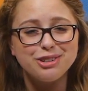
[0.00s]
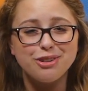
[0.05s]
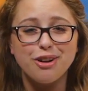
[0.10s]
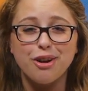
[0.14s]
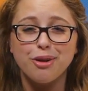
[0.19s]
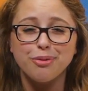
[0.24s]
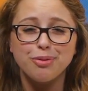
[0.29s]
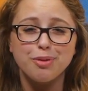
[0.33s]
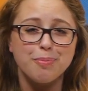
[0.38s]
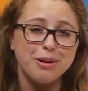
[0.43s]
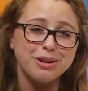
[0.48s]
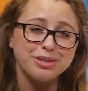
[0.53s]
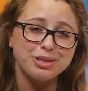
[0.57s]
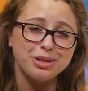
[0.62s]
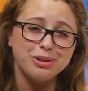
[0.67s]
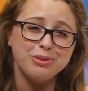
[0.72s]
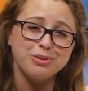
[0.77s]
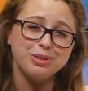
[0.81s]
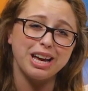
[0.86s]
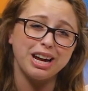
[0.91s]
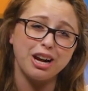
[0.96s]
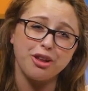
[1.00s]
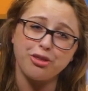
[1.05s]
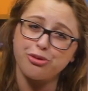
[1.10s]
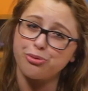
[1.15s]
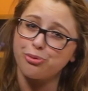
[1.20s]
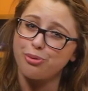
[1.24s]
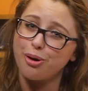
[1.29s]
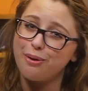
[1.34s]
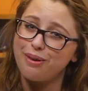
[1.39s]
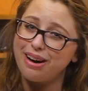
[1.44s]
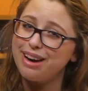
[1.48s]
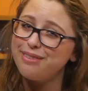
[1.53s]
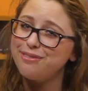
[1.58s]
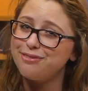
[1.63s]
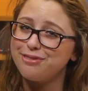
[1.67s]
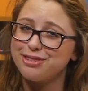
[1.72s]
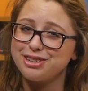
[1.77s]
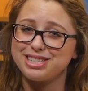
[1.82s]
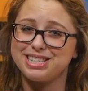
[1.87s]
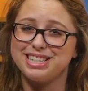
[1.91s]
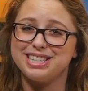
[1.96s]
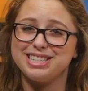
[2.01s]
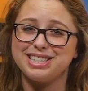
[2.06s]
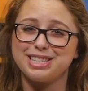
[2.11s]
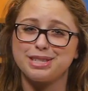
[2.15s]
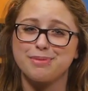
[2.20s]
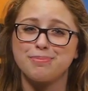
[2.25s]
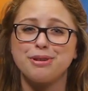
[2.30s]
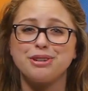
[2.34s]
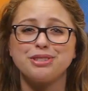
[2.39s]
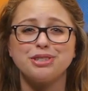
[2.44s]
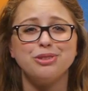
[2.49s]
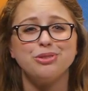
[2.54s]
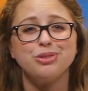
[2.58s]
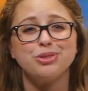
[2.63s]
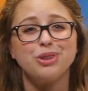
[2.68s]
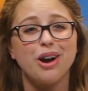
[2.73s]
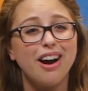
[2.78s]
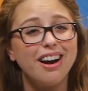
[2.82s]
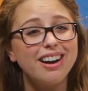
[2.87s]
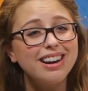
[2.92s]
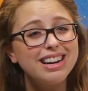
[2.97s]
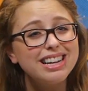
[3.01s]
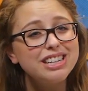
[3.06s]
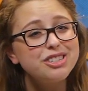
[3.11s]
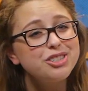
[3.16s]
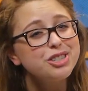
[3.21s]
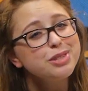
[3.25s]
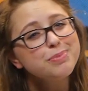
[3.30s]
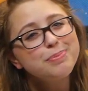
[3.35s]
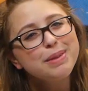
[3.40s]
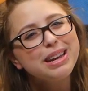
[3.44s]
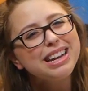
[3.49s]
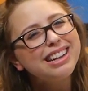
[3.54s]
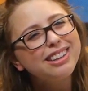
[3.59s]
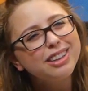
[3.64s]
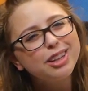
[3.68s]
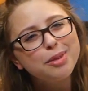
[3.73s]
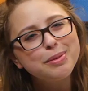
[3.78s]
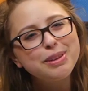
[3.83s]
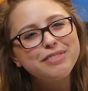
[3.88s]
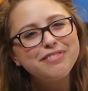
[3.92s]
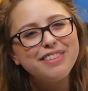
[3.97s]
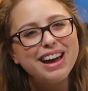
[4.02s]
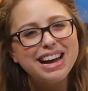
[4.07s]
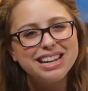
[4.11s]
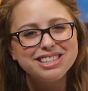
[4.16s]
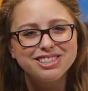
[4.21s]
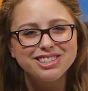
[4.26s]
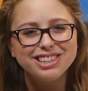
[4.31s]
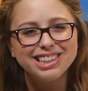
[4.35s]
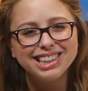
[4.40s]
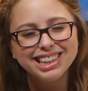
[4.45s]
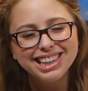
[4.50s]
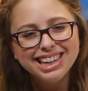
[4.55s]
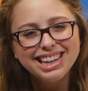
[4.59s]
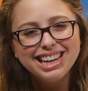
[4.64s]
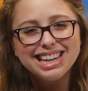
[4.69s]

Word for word: You know, the person who's gonna throw up versus the person whose heart is just beating a little bit faster.